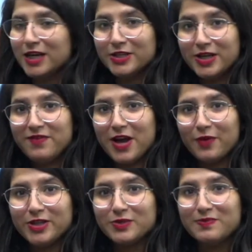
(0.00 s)
Today we are
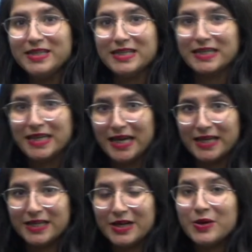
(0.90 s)
going to meet a
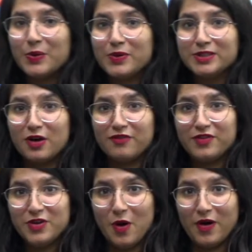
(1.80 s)
kid who is of
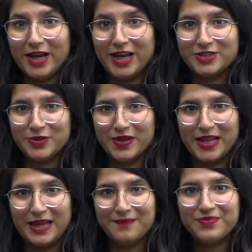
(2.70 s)
your age
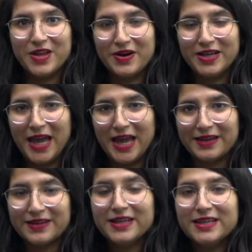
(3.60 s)
only.
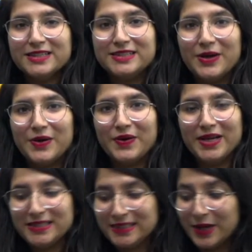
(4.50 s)
Okay, so
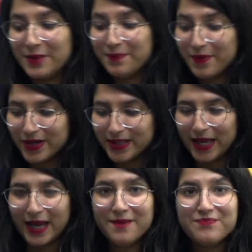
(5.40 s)
it's her
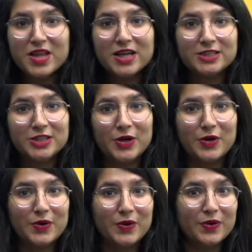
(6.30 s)
birthday. So
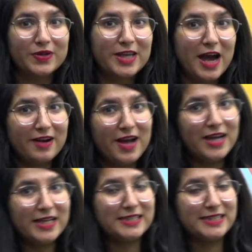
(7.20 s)
Kiara
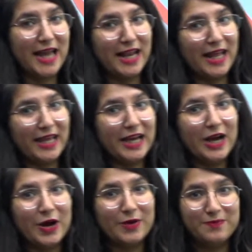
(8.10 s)
is telling
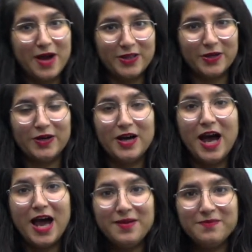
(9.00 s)
her mother,
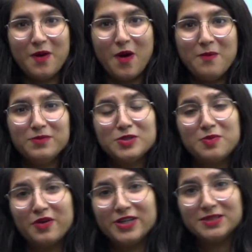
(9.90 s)
"Hi mom,
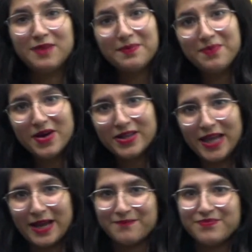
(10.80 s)
tomorrow is my birthday."